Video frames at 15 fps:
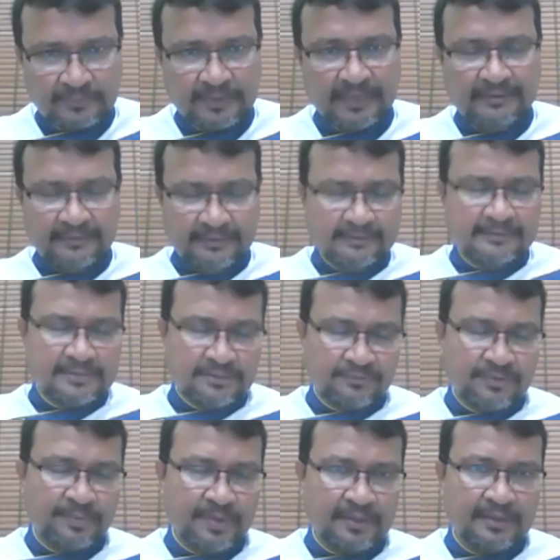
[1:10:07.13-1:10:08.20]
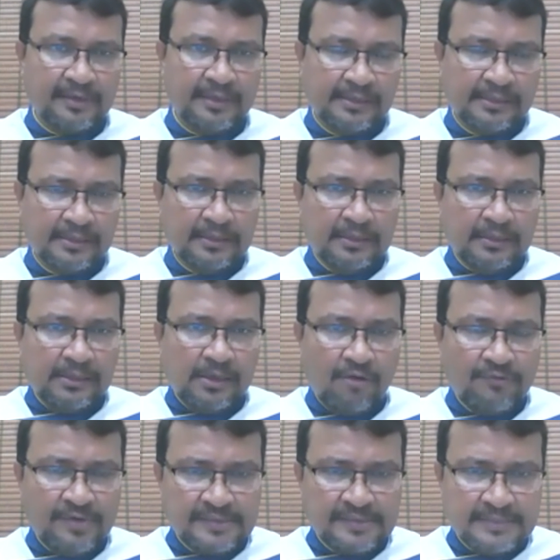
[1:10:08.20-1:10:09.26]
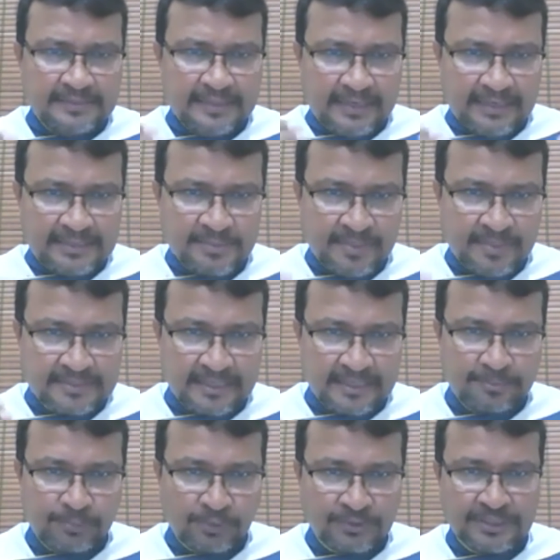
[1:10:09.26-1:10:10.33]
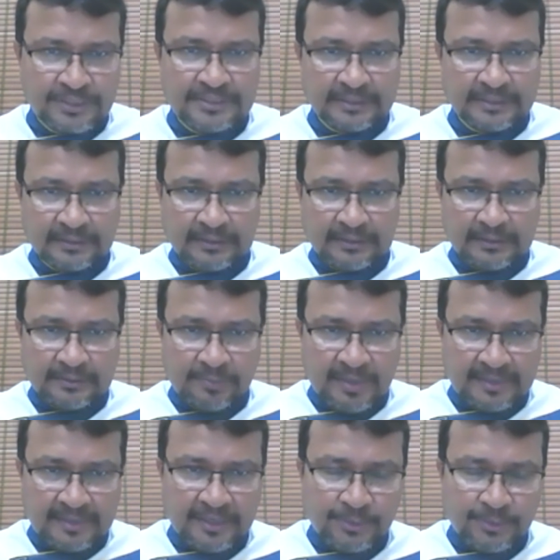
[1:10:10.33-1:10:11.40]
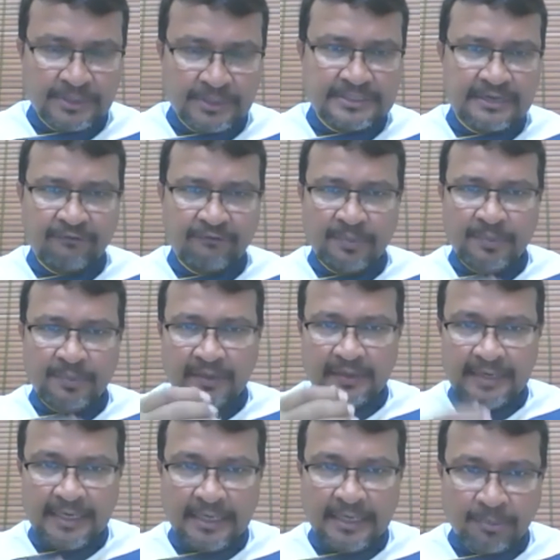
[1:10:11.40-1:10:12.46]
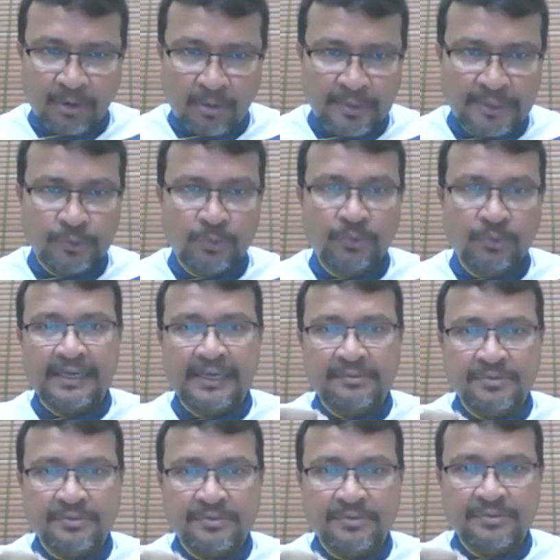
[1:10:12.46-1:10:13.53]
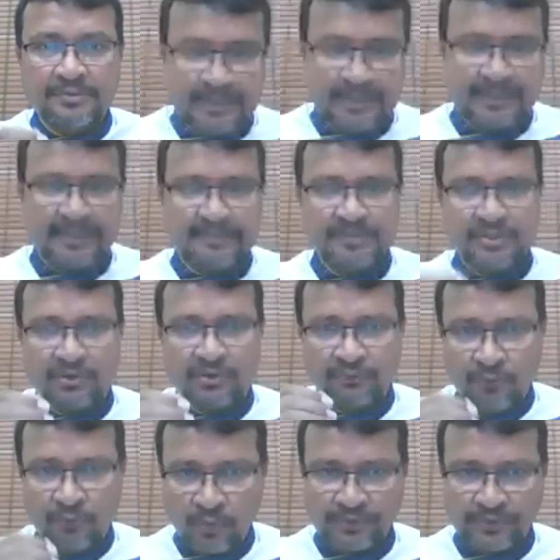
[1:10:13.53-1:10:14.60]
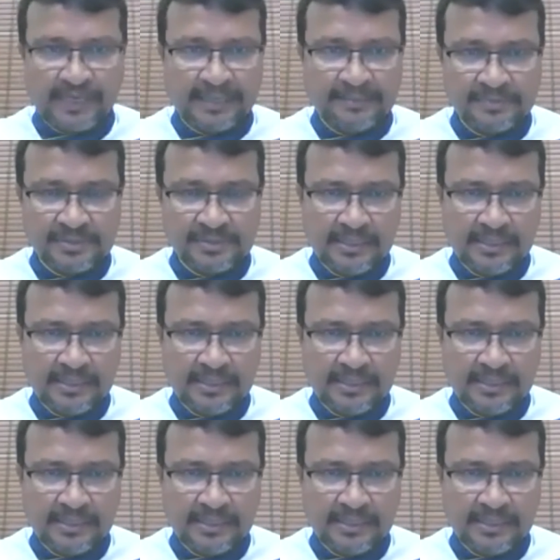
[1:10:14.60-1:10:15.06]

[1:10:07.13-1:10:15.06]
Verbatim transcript: Cleanliness of the bakery obviously there has to be a set procedure uh, the bakery units have to be cleaned probably two times or three times or four times